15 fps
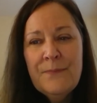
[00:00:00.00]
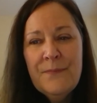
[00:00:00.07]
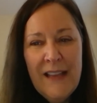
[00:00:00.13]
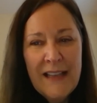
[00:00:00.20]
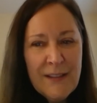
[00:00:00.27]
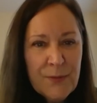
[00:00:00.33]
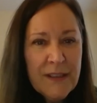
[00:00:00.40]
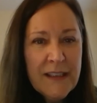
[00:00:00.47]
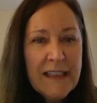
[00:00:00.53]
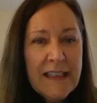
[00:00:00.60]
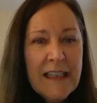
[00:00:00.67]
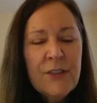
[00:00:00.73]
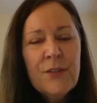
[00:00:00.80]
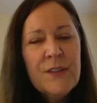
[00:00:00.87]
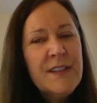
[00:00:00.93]
That's really
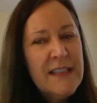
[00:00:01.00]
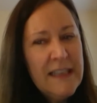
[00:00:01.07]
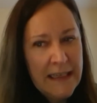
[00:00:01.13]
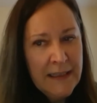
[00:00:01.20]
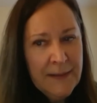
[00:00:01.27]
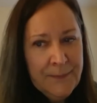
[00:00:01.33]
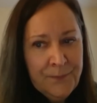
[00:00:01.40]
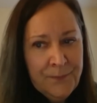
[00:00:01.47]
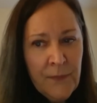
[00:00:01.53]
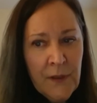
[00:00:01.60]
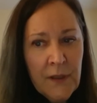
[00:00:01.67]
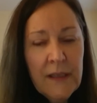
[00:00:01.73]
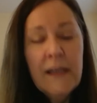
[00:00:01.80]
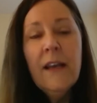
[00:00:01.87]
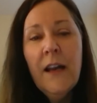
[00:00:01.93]
interesting.
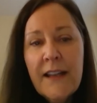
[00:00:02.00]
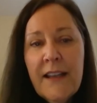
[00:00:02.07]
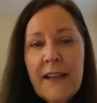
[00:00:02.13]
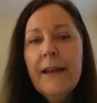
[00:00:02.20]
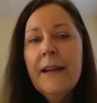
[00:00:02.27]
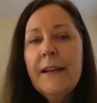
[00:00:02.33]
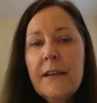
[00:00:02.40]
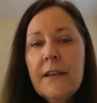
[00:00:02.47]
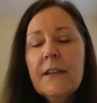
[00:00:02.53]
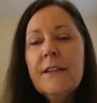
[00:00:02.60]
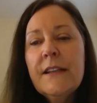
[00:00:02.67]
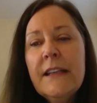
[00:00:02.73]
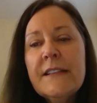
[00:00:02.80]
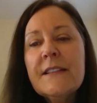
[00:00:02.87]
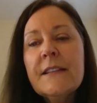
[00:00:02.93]
Again,
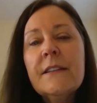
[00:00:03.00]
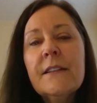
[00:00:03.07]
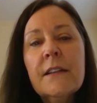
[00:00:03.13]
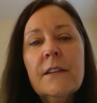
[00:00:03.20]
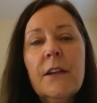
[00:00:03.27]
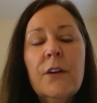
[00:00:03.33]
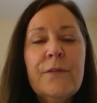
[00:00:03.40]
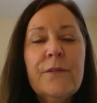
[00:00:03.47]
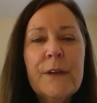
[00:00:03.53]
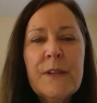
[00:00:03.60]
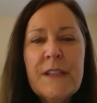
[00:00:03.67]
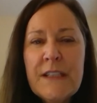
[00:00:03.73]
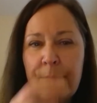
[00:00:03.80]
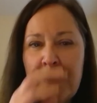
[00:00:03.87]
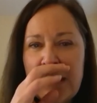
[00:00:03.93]
it's in the low
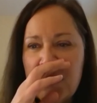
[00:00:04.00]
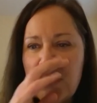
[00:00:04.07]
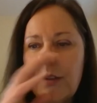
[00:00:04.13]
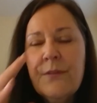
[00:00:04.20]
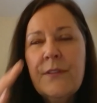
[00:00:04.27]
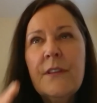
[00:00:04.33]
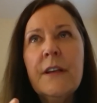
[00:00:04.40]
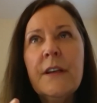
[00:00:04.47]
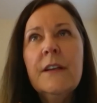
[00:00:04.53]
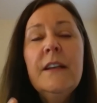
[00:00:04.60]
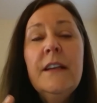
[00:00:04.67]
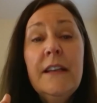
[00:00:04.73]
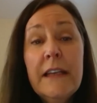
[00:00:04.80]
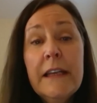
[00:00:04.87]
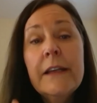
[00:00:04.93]
frequency range. So the
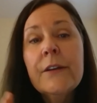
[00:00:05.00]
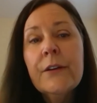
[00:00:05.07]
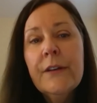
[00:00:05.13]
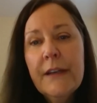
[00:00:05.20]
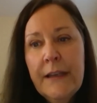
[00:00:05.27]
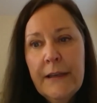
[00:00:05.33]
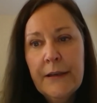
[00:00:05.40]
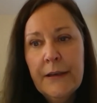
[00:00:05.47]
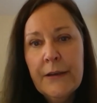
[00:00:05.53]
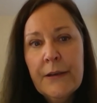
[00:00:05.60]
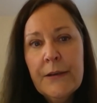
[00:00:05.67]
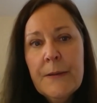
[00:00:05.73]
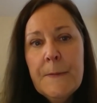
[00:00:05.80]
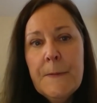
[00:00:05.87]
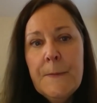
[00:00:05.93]
inner
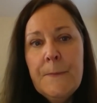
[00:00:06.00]
ear,